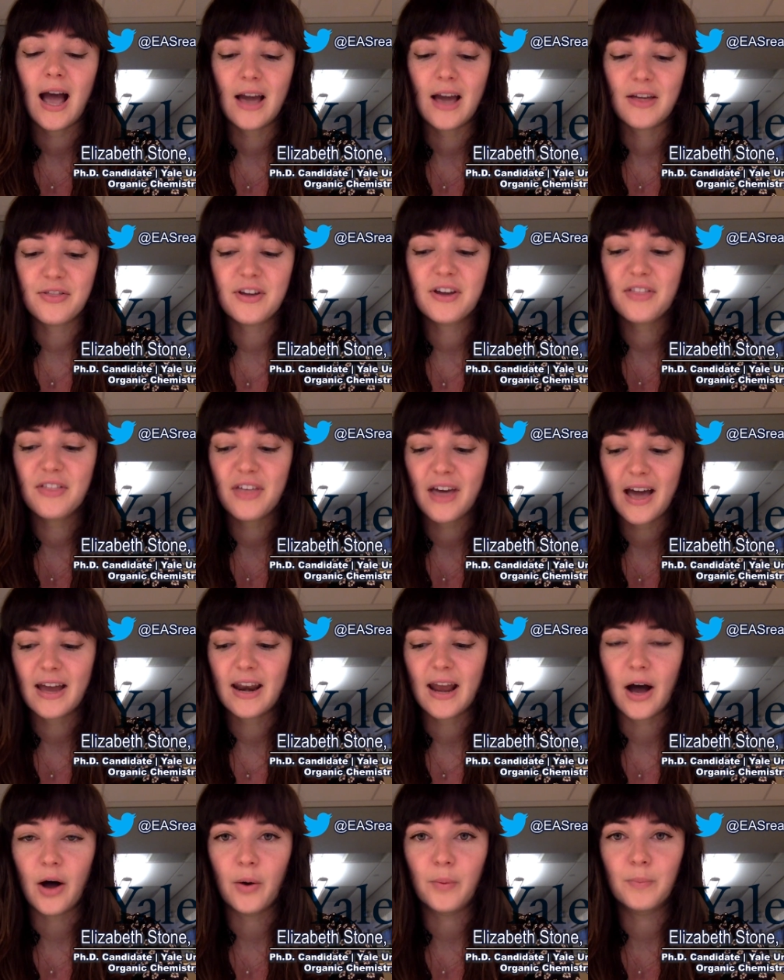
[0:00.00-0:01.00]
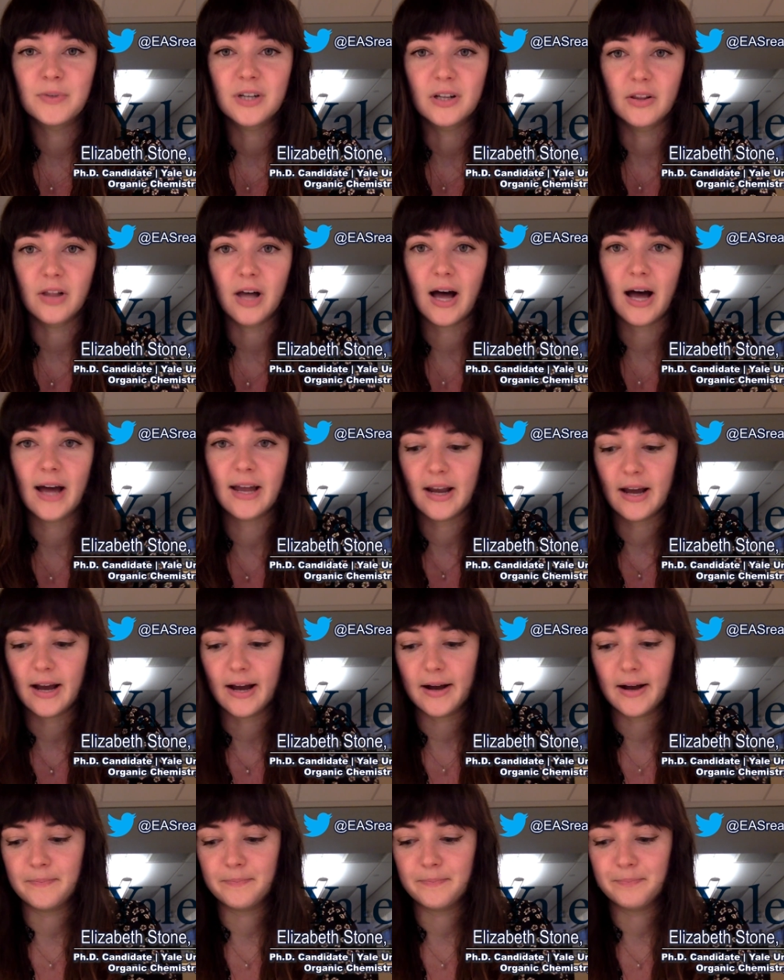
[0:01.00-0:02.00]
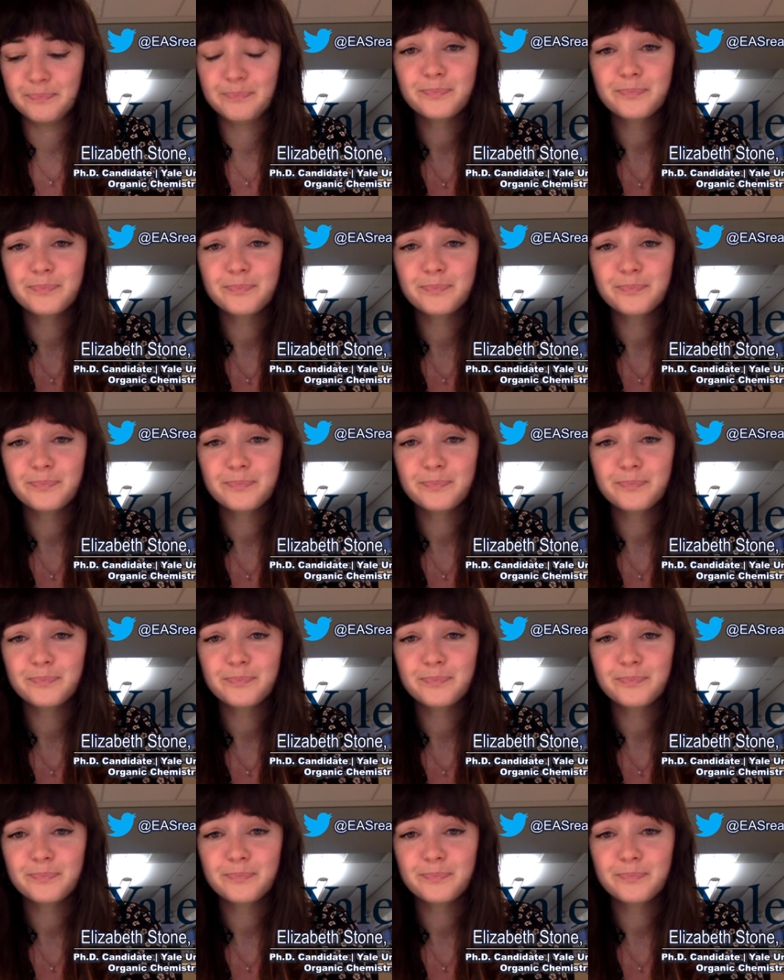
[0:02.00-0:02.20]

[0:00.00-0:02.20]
I think that helped a lot um,